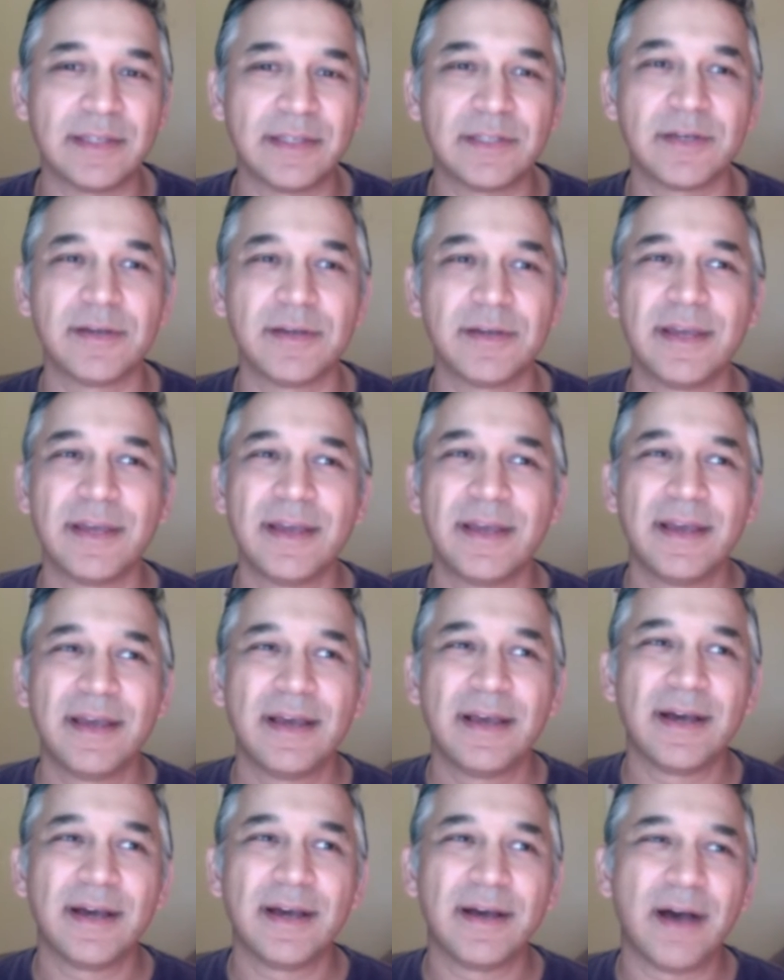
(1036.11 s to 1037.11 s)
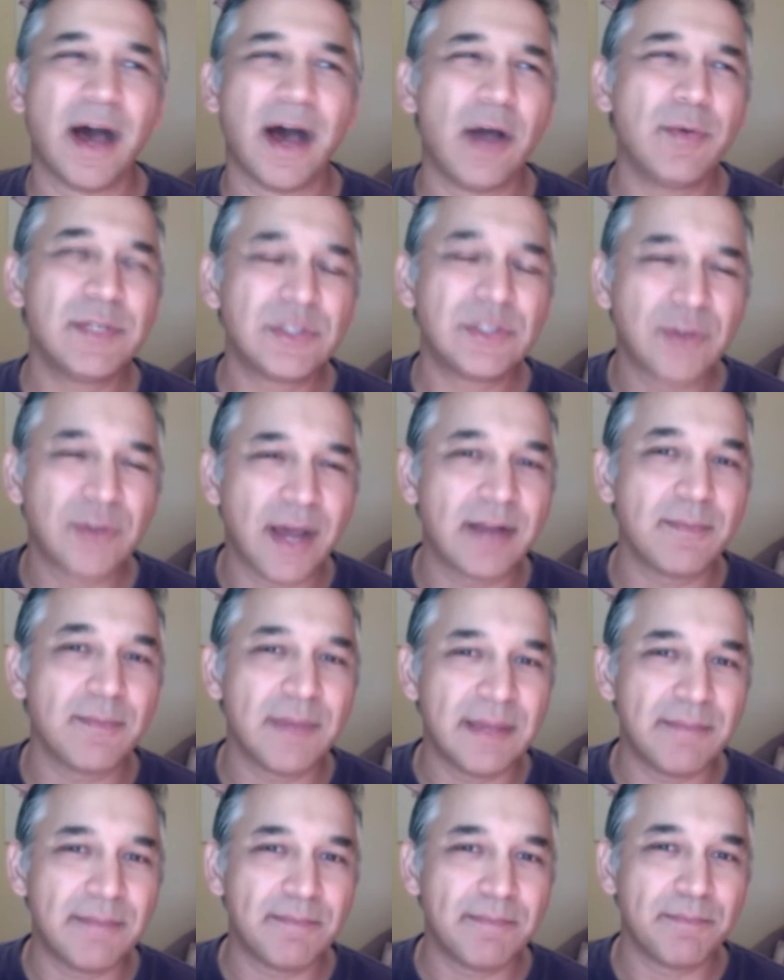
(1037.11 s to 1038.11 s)
So I always try to
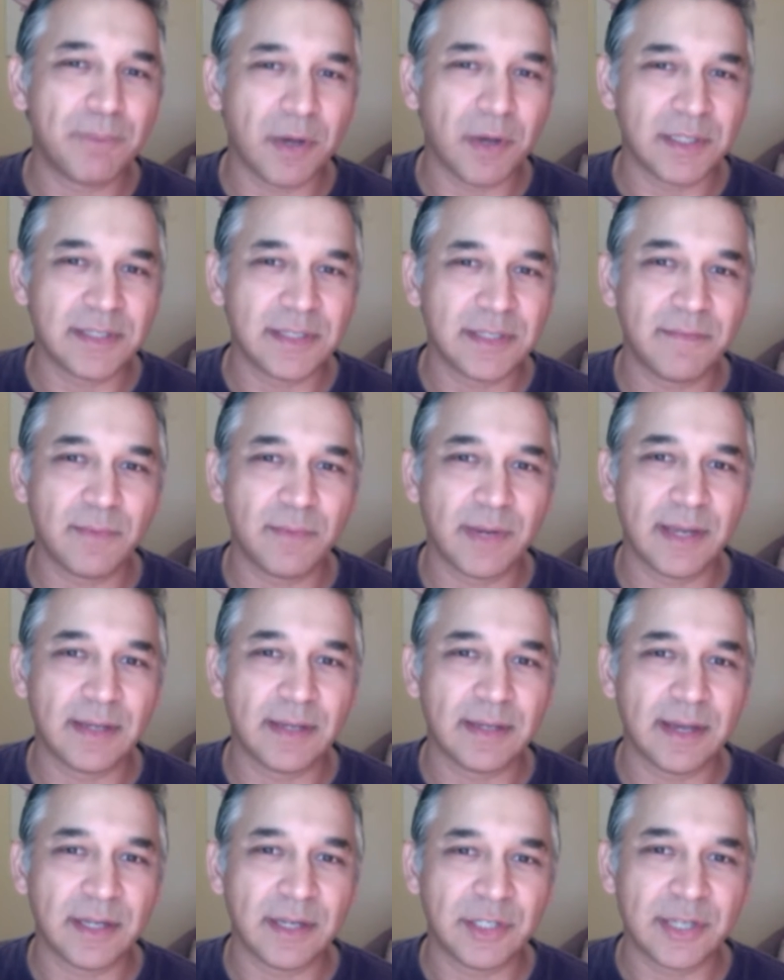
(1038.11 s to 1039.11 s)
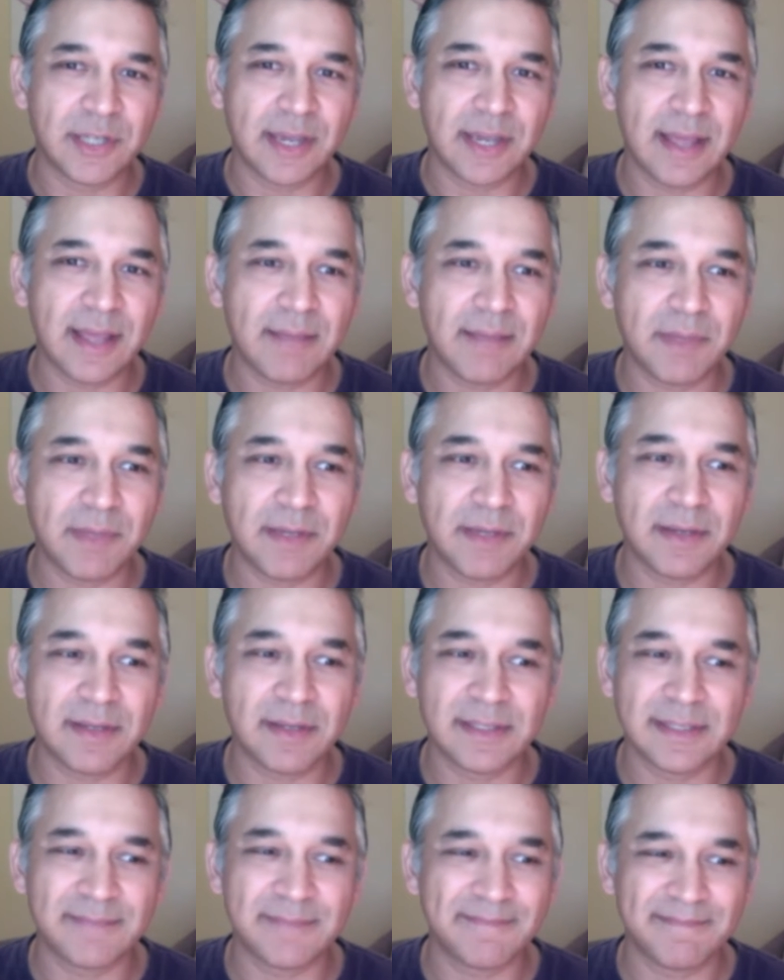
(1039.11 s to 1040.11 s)
be positive when I share that,
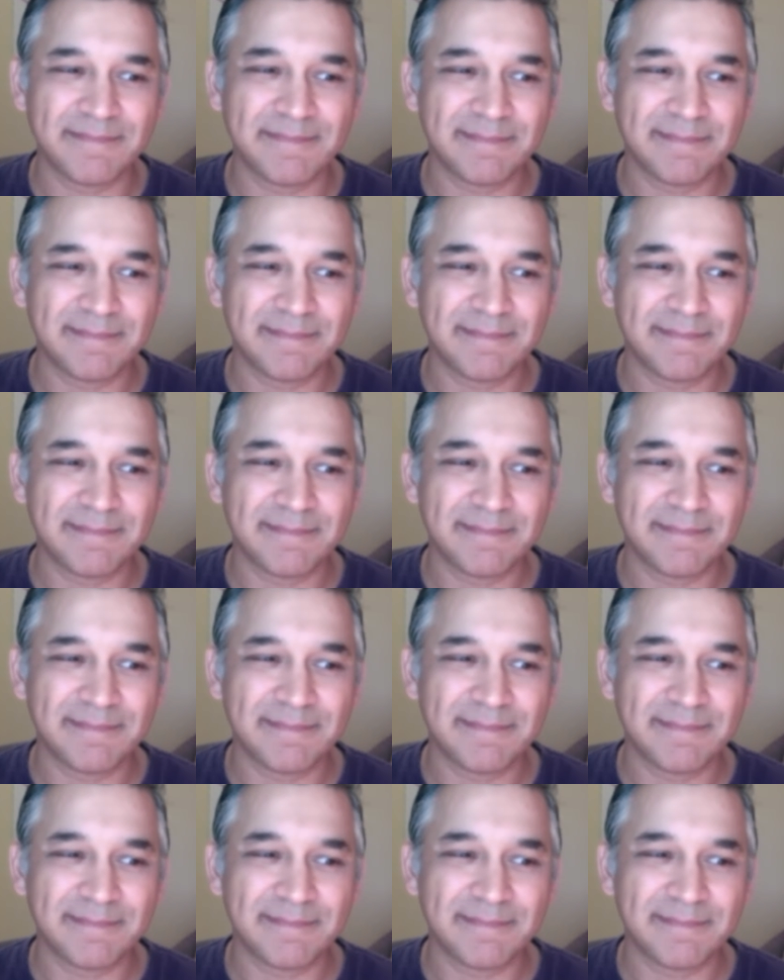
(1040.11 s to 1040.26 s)
because